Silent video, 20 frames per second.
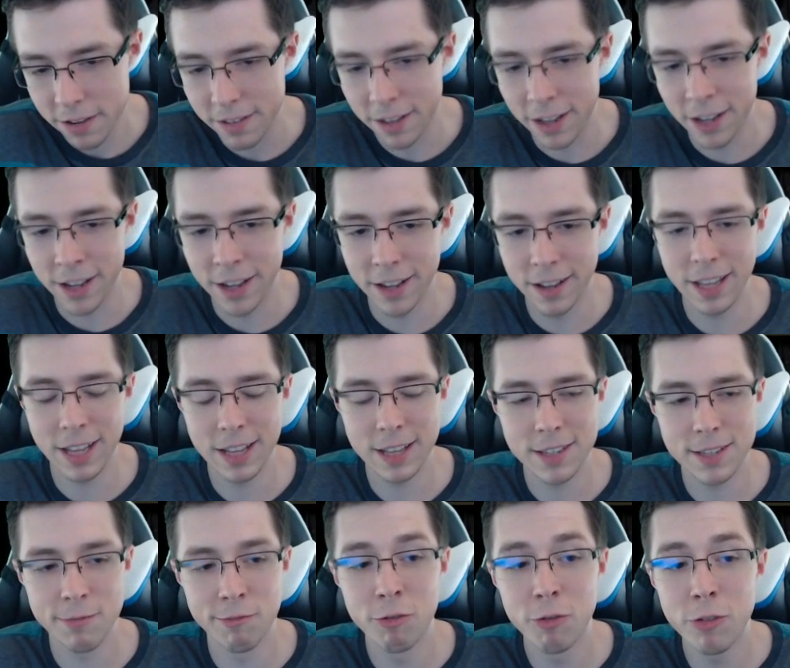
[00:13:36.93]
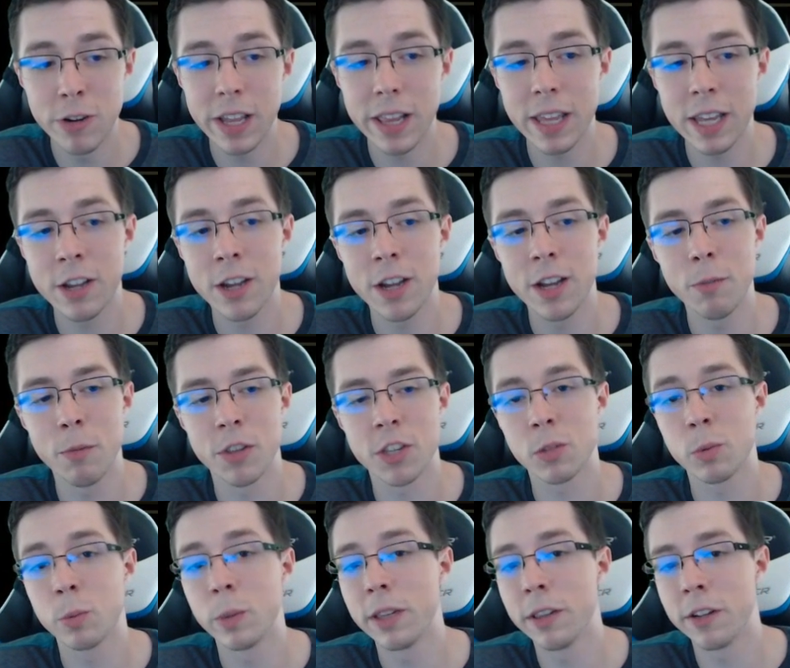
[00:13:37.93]
It's really good with
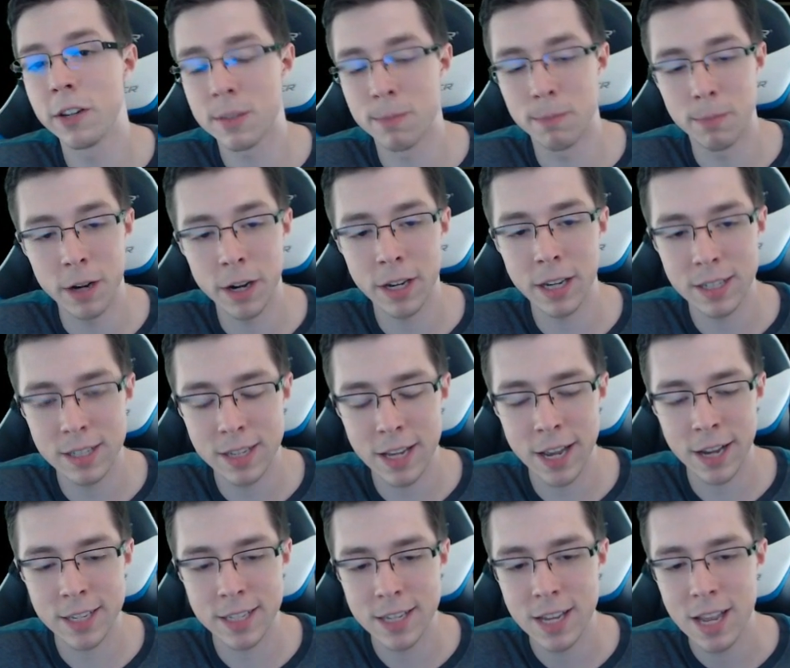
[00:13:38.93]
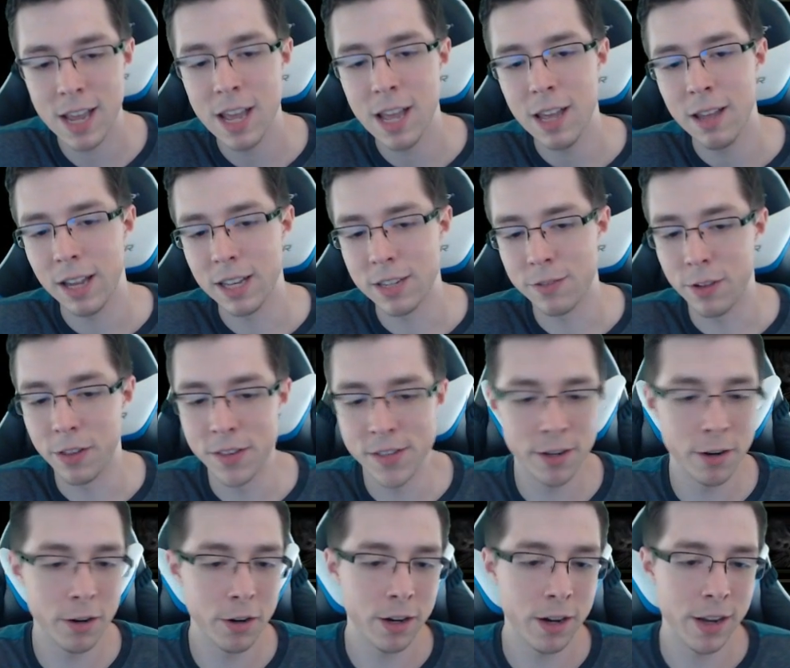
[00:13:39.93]
Swindler's Market decks because of all the
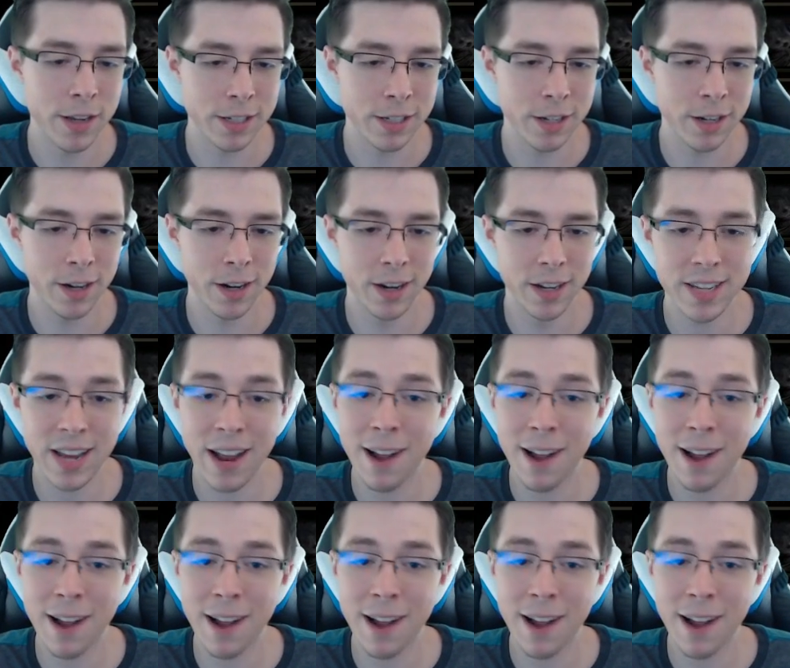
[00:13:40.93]
0-cost cards.